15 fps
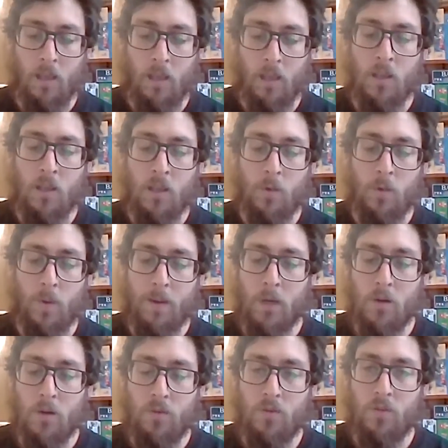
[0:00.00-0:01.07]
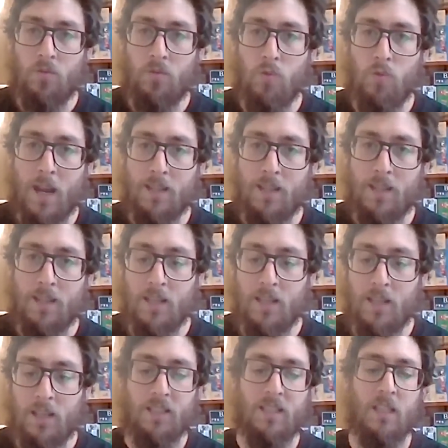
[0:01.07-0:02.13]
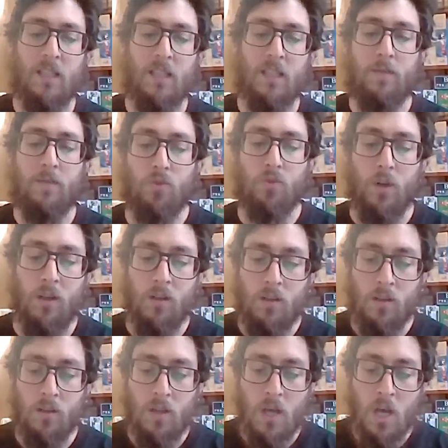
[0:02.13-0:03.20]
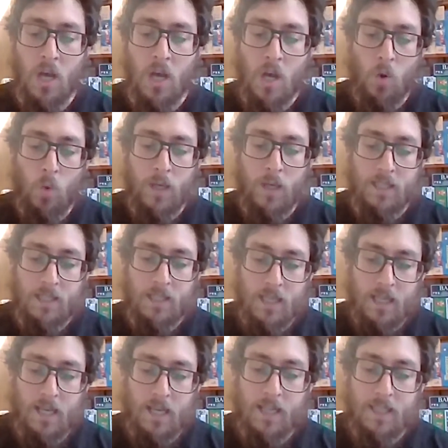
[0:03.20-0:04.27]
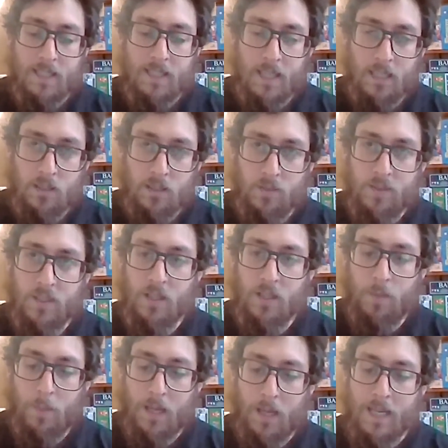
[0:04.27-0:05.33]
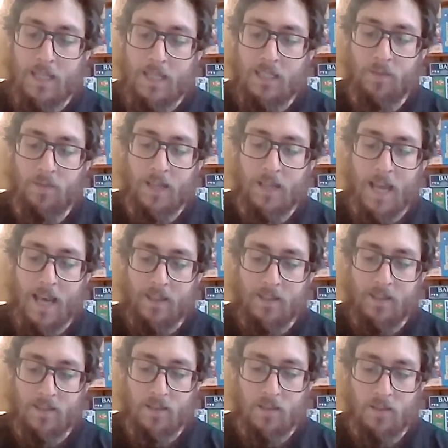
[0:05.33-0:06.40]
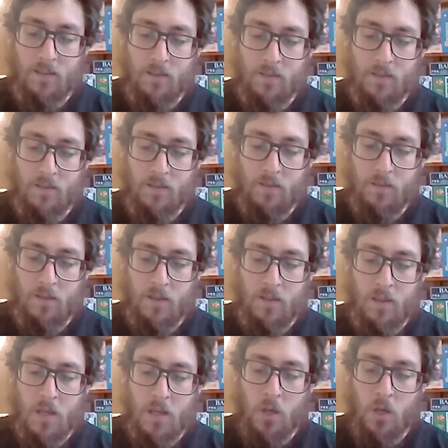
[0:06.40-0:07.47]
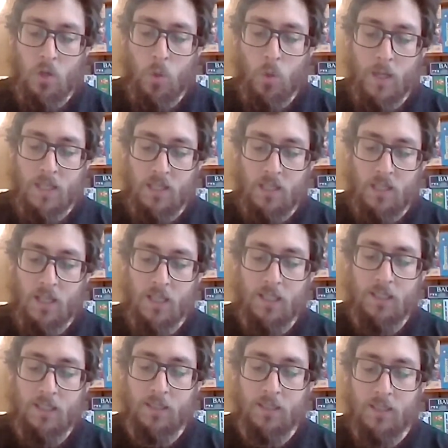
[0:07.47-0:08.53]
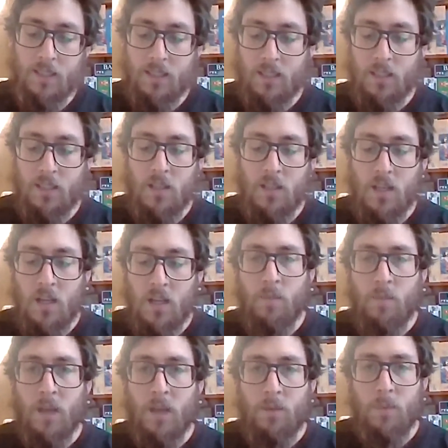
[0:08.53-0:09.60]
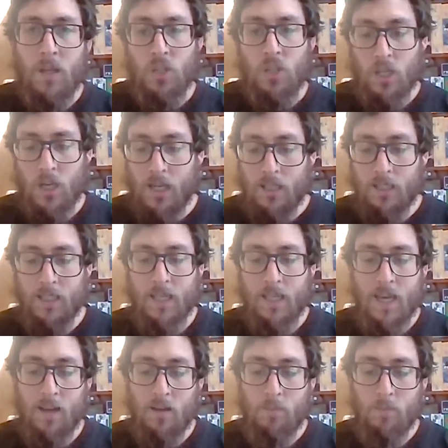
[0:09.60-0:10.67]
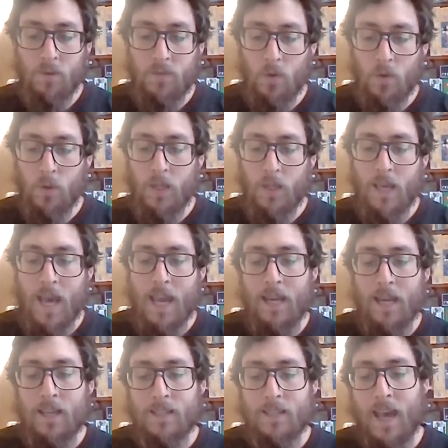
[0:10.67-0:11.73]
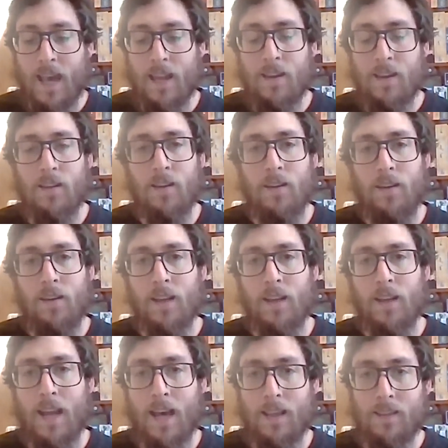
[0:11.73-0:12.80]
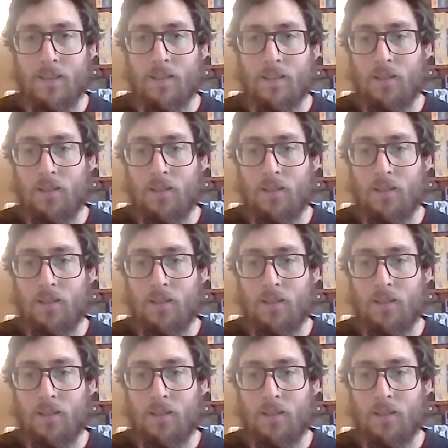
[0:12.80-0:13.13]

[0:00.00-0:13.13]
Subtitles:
So our bones rest in the conservatory. We see ourselves on the plates of glass. You twist yarns, make me a child again before the aches ended at last.